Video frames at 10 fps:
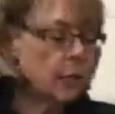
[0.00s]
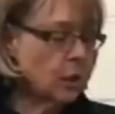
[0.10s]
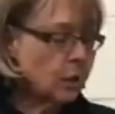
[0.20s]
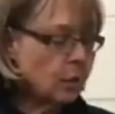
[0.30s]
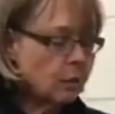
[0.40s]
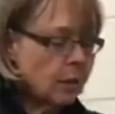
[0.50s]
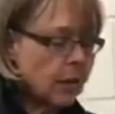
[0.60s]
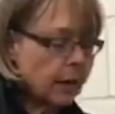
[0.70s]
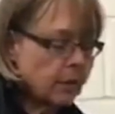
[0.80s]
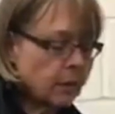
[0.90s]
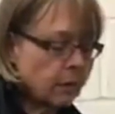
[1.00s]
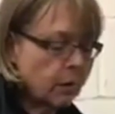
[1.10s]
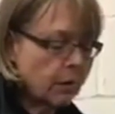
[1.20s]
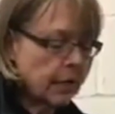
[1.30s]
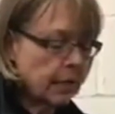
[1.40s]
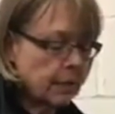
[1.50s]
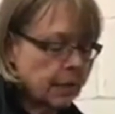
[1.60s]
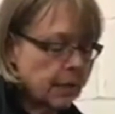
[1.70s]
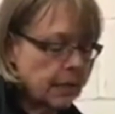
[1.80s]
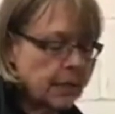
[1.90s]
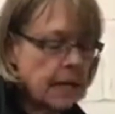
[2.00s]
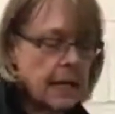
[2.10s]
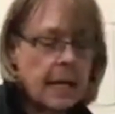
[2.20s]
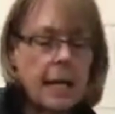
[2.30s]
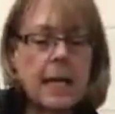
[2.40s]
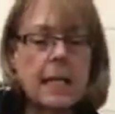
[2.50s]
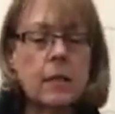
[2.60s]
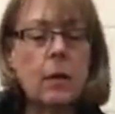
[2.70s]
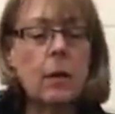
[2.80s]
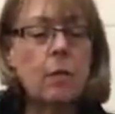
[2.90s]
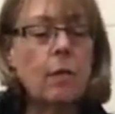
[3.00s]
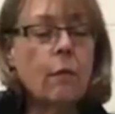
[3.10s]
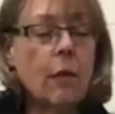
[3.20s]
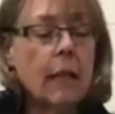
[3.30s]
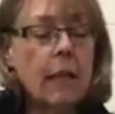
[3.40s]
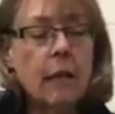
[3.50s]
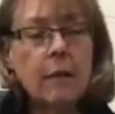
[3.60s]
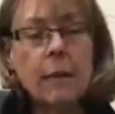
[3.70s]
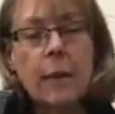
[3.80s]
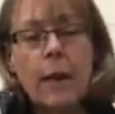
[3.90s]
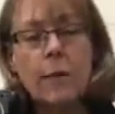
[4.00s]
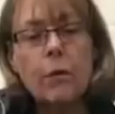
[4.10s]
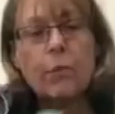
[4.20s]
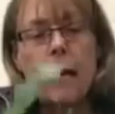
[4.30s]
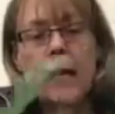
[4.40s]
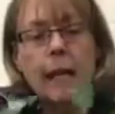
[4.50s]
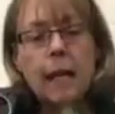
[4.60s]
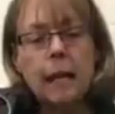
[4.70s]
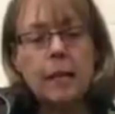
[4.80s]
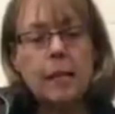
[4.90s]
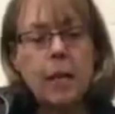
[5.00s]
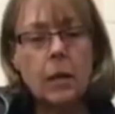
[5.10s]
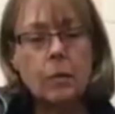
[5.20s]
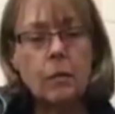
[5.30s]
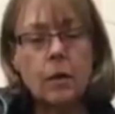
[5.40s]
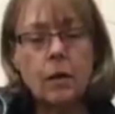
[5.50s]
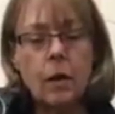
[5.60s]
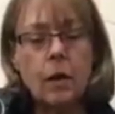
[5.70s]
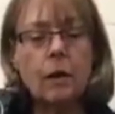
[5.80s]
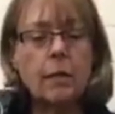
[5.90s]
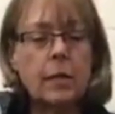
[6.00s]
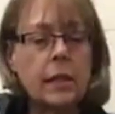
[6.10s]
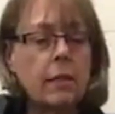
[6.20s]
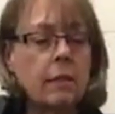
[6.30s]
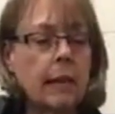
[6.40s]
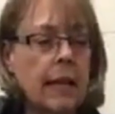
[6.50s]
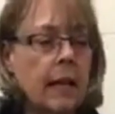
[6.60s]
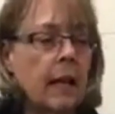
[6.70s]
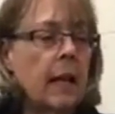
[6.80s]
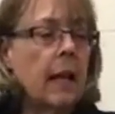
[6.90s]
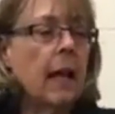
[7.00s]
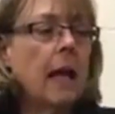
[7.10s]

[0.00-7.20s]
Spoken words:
these 2 types of eucalyptus is we've got the lovely pale grey colour tone of the cinerea,